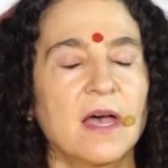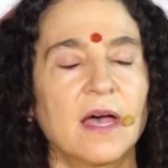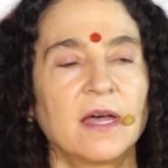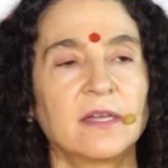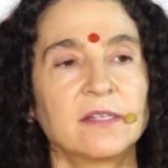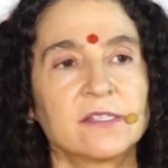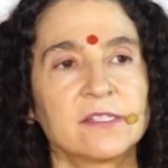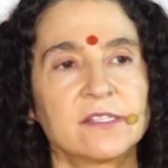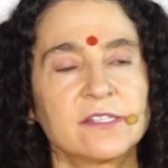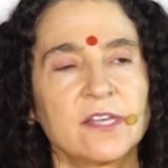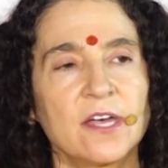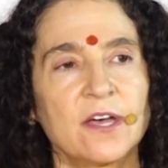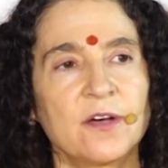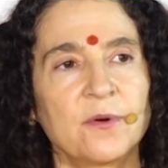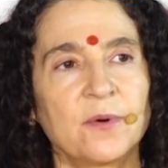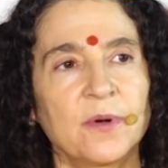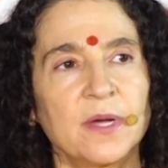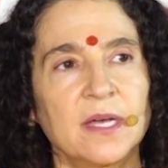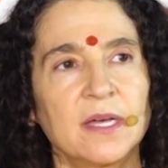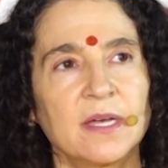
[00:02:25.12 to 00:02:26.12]
And
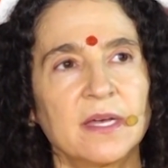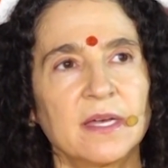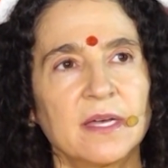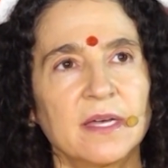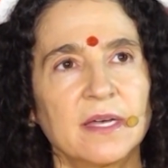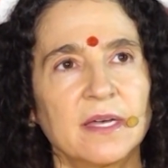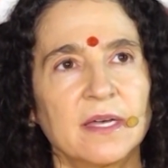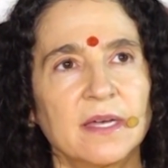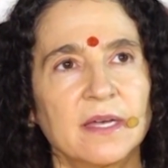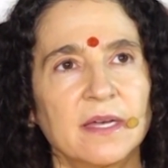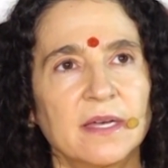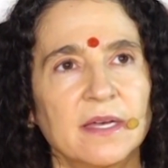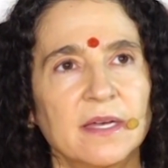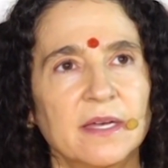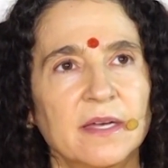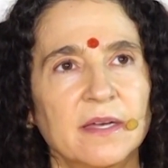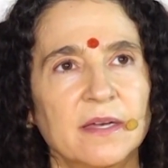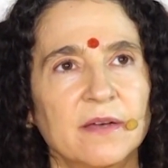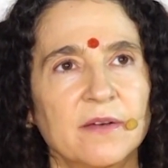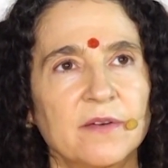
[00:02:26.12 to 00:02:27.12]
so,
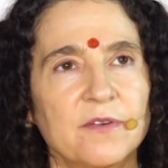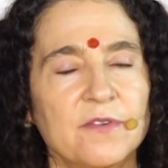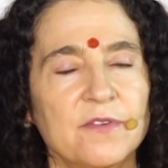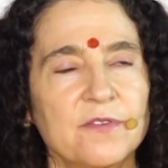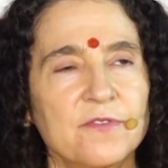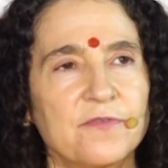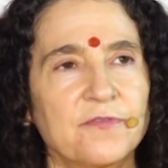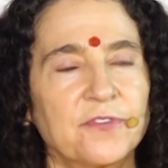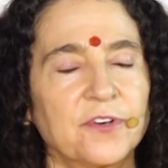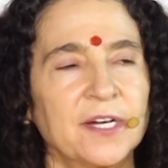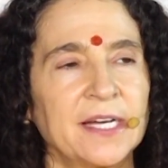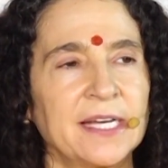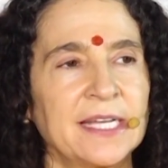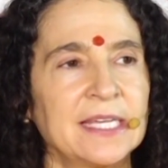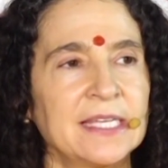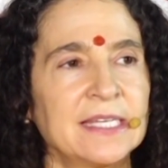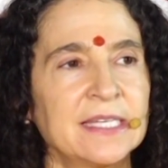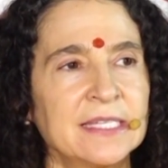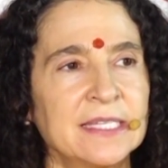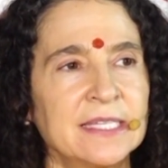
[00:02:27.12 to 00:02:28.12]
for an
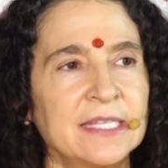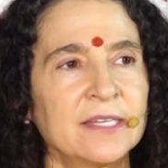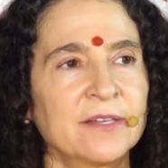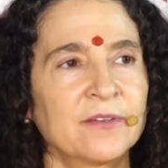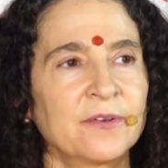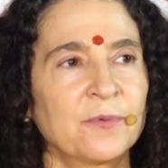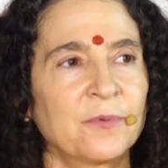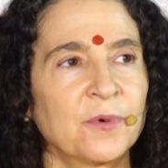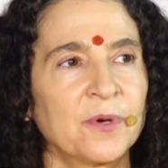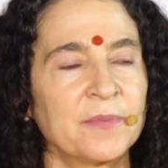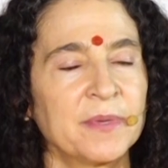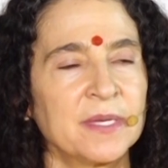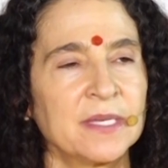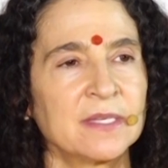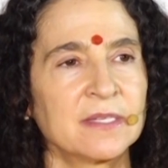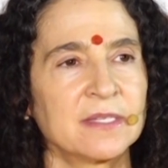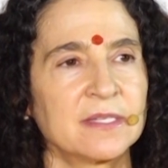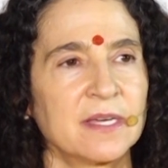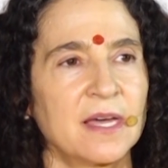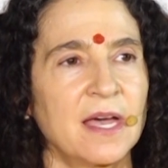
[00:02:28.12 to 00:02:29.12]
Indian
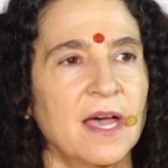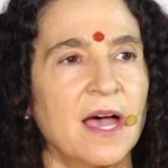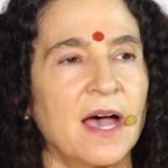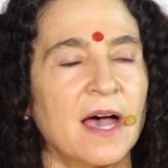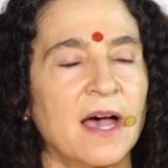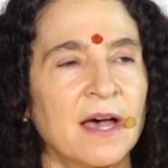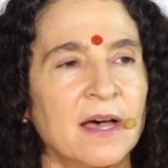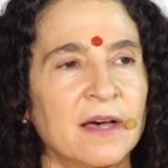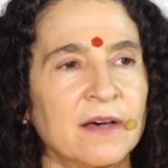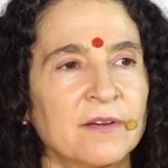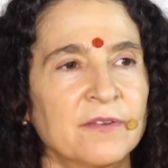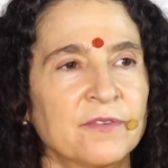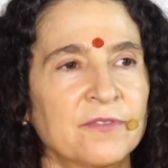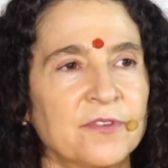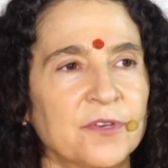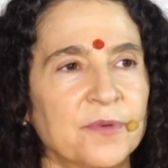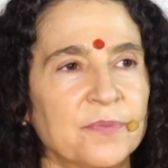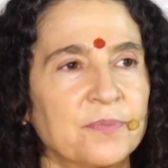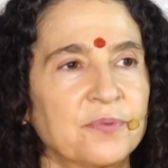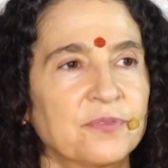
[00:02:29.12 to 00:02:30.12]
woman to
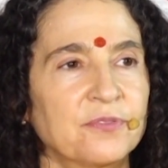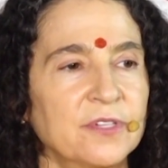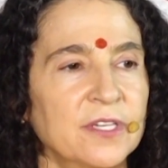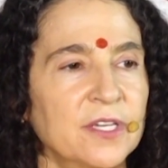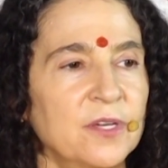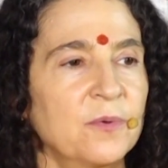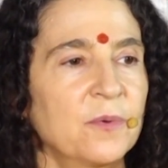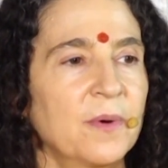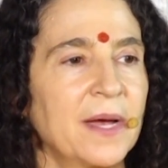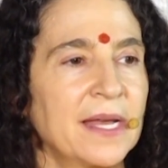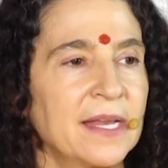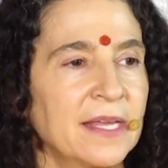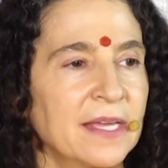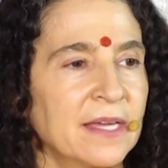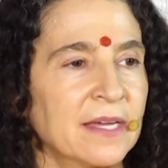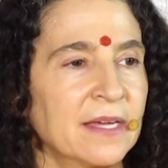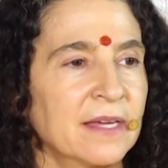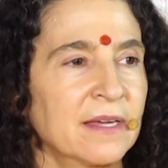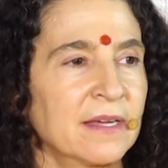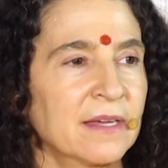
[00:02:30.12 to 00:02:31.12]
have
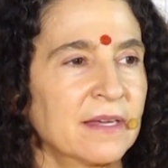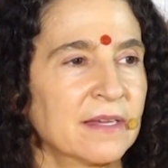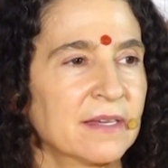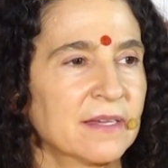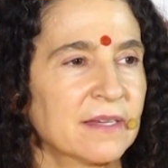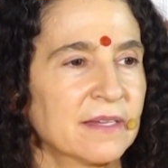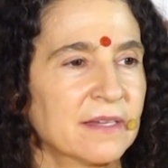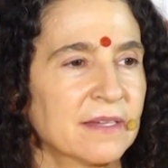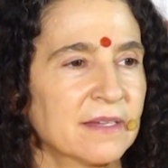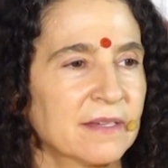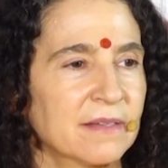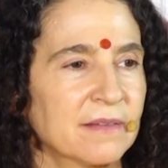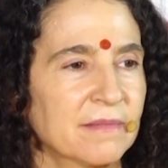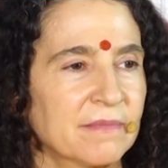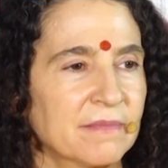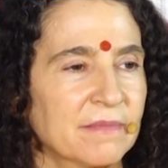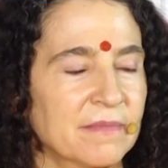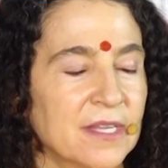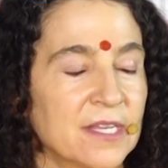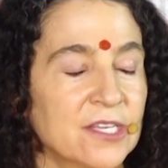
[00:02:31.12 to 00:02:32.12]
pre-wedding
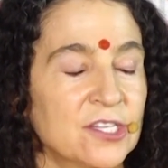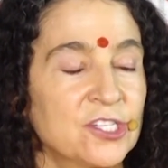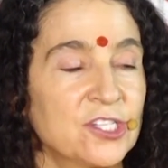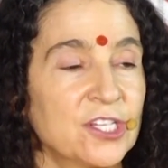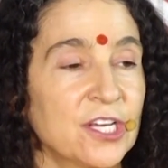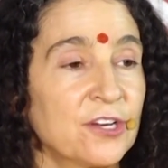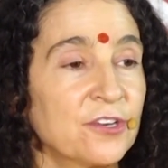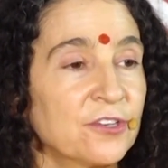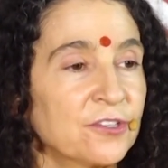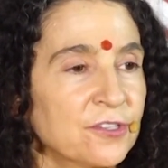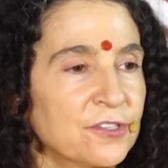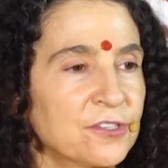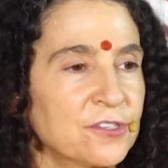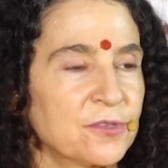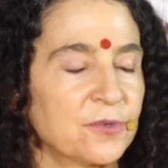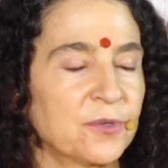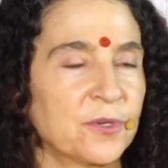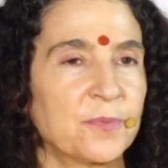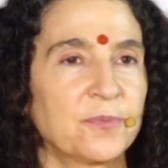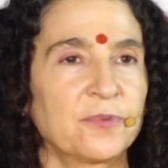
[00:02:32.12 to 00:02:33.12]

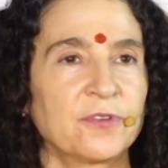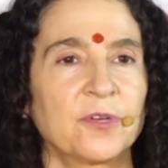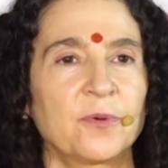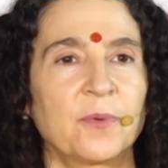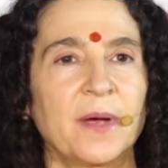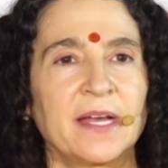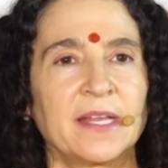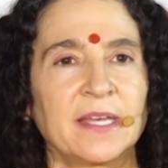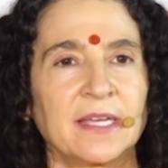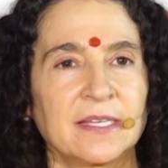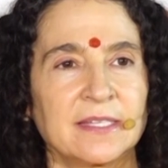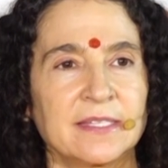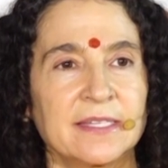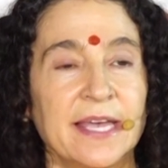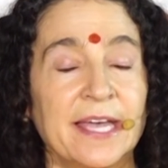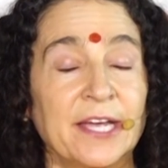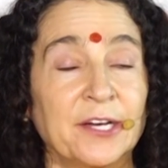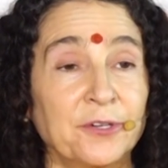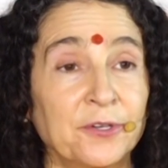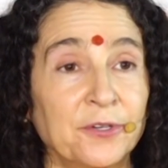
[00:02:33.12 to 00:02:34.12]
jitters or pre-wedding
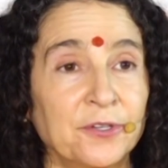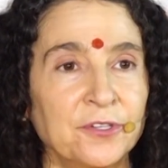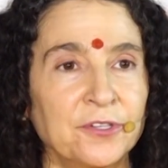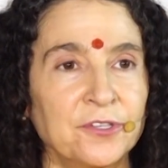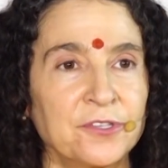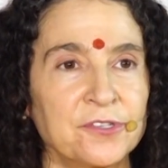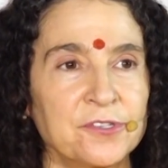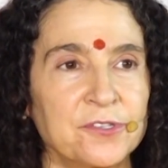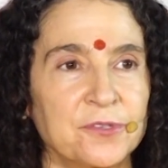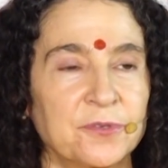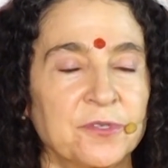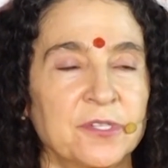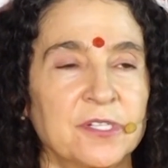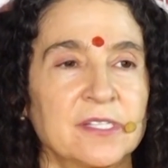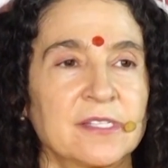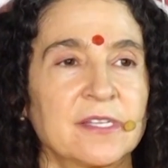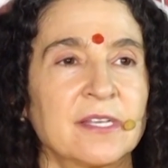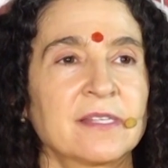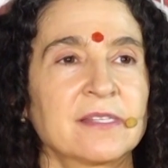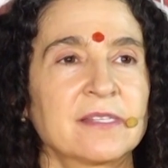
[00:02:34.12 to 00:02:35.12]
terrors or
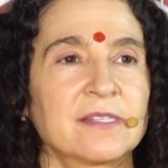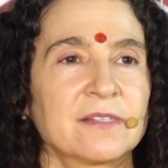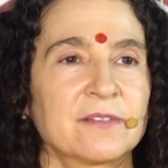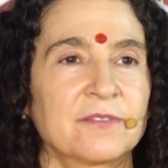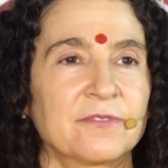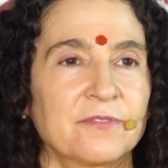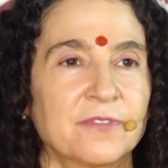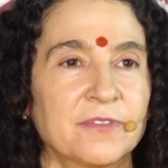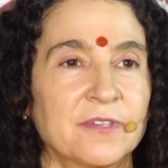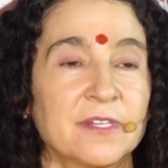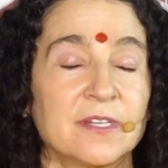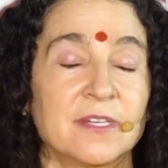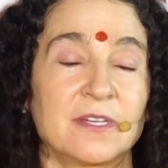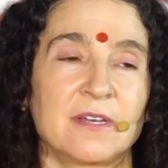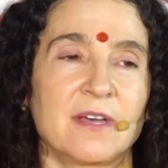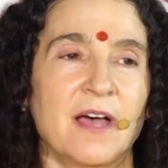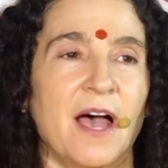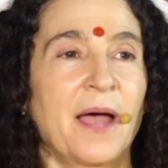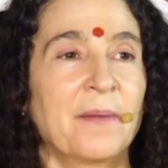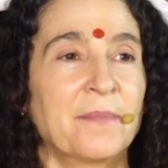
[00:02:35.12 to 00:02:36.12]
a sense of,
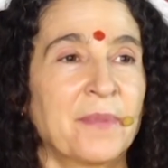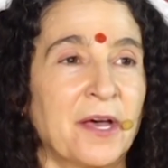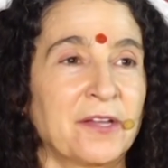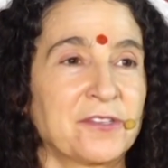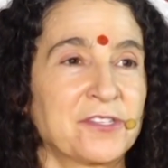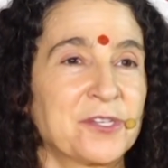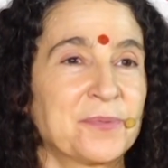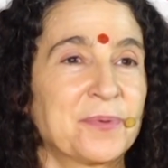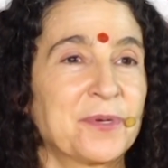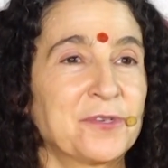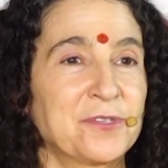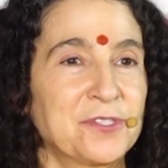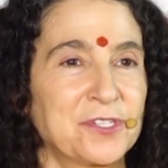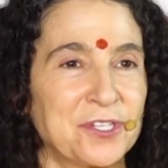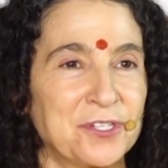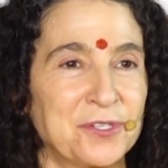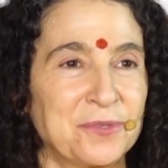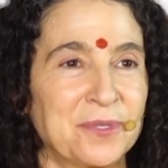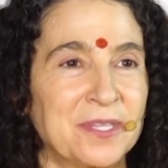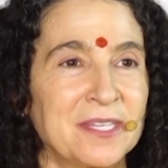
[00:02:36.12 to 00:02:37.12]
I'm not supposed
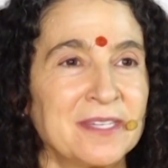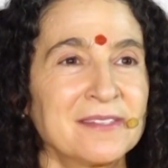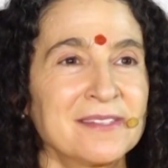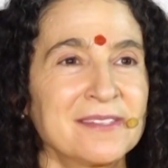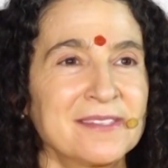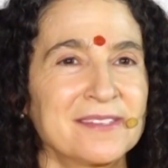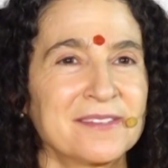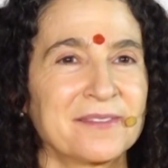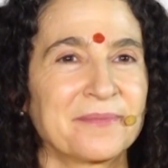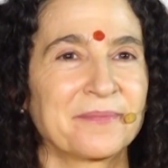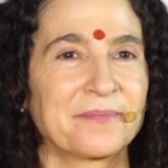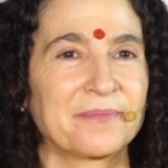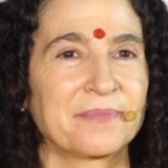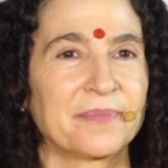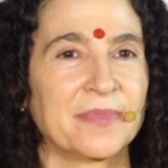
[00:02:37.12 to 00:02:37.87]
to do this,